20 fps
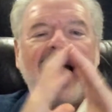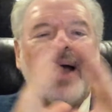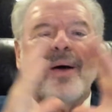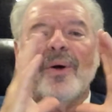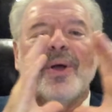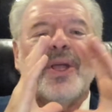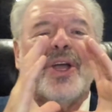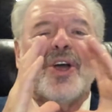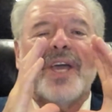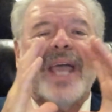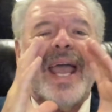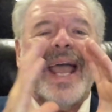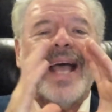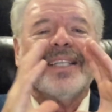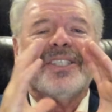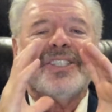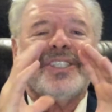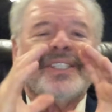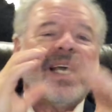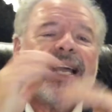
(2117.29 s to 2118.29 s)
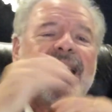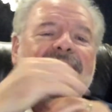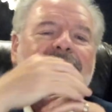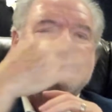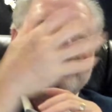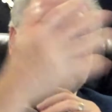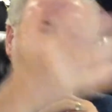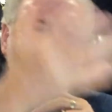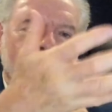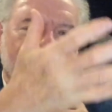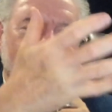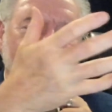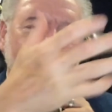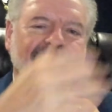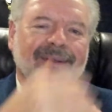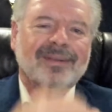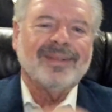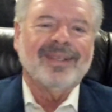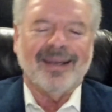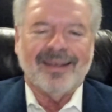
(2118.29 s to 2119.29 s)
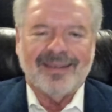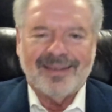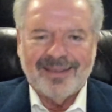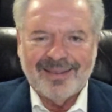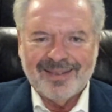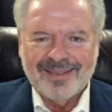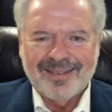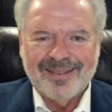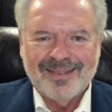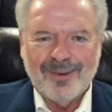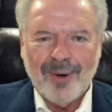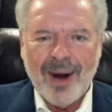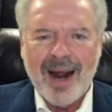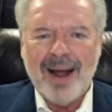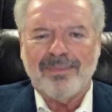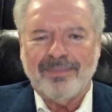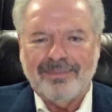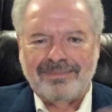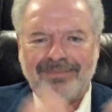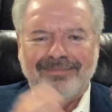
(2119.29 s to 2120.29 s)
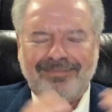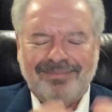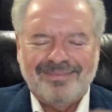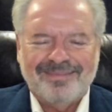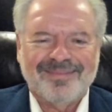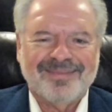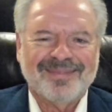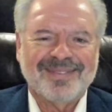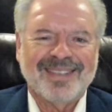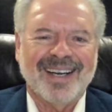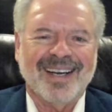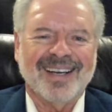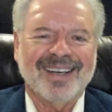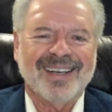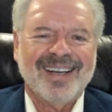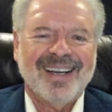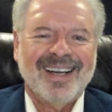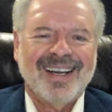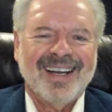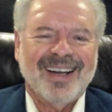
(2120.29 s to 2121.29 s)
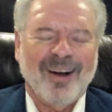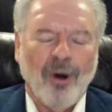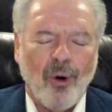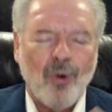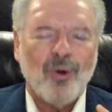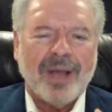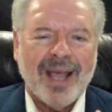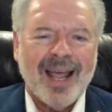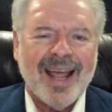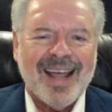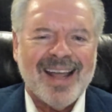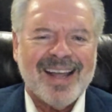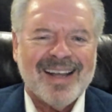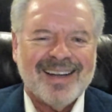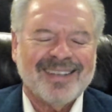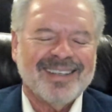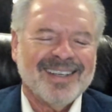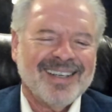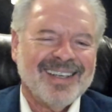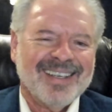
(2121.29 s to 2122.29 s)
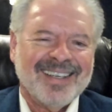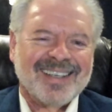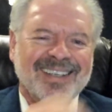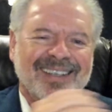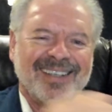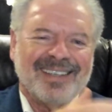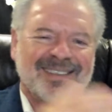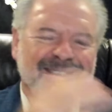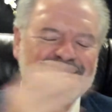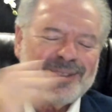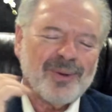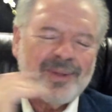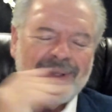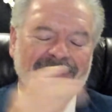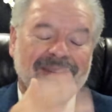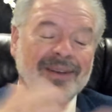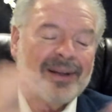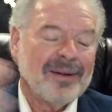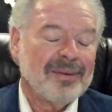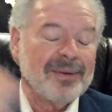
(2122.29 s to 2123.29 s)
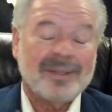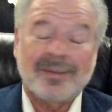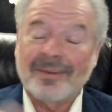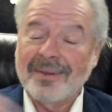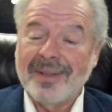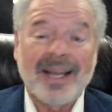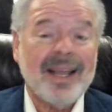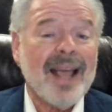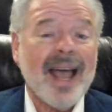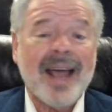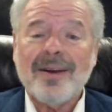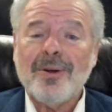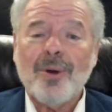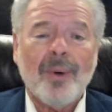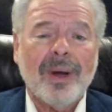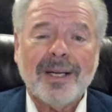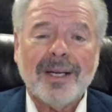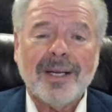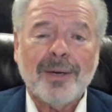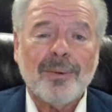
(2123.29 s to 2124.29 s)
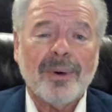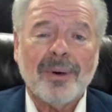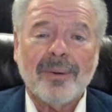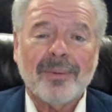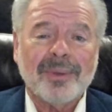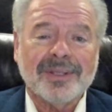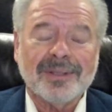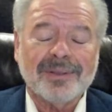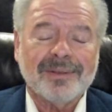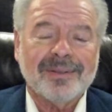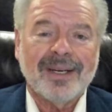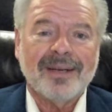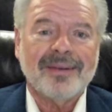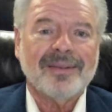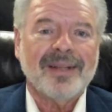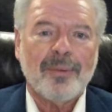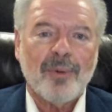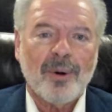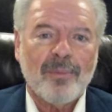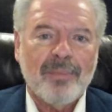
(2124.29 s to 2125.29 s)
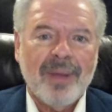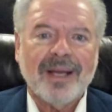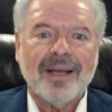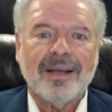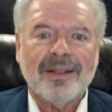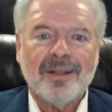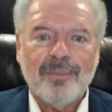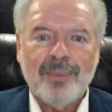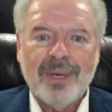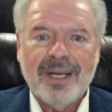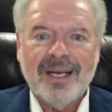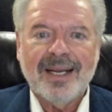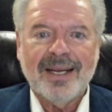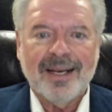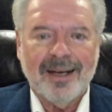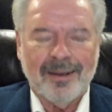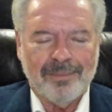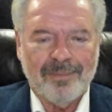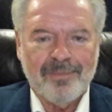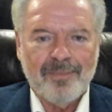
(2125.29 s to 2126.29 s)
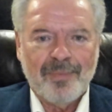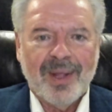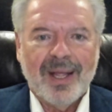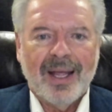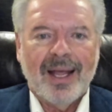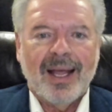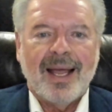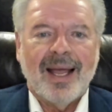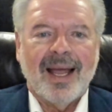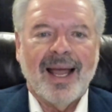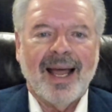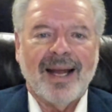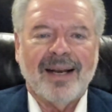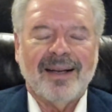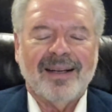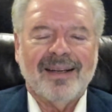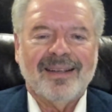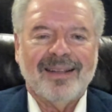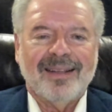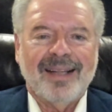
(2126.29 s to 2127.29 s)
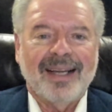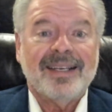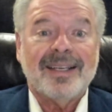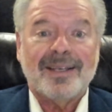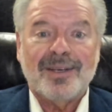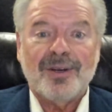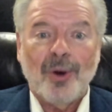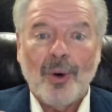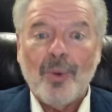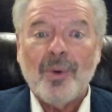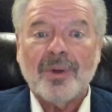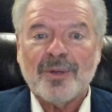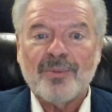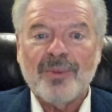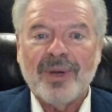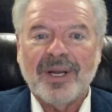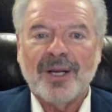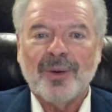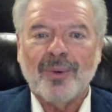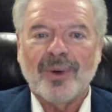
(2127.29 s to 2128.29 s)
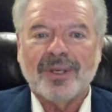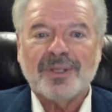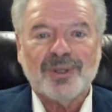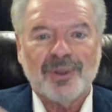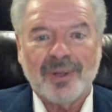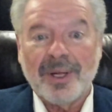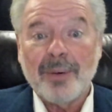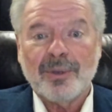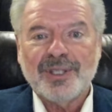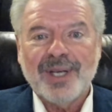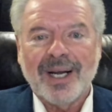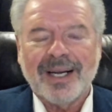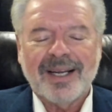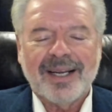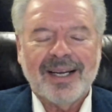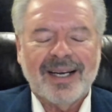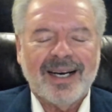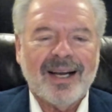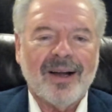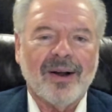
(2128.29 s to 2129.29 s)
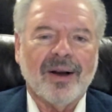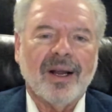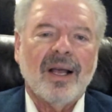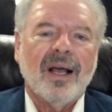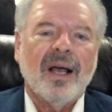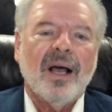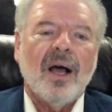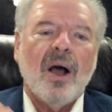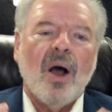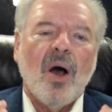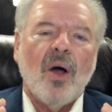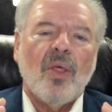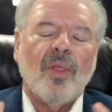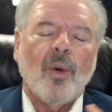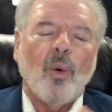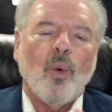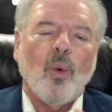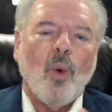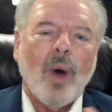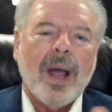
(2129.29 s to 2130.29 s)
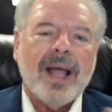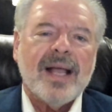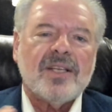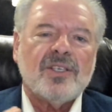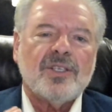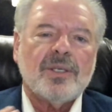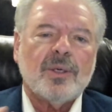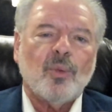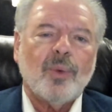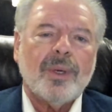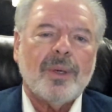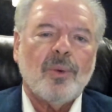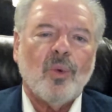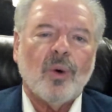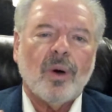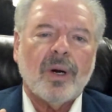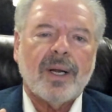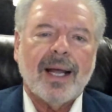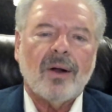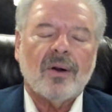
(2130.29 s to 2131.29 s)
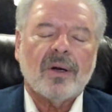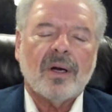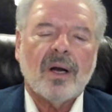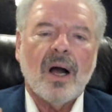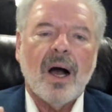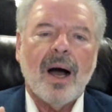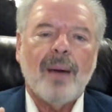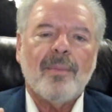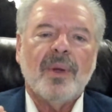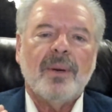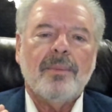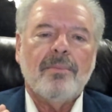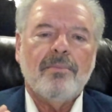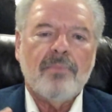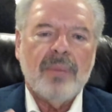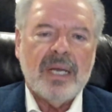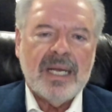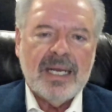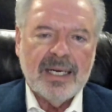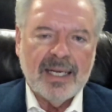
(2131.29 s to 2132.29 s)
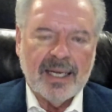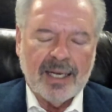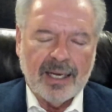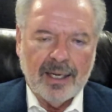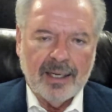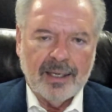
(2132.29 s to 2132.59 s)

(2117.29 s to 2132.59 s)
you can't say, yeah, crap, yeah, okay. And so they had no idea what it was. They were making the meaning up. And they didn't know what the meaning was, so they were checking it out. The ways that we work out common meaning.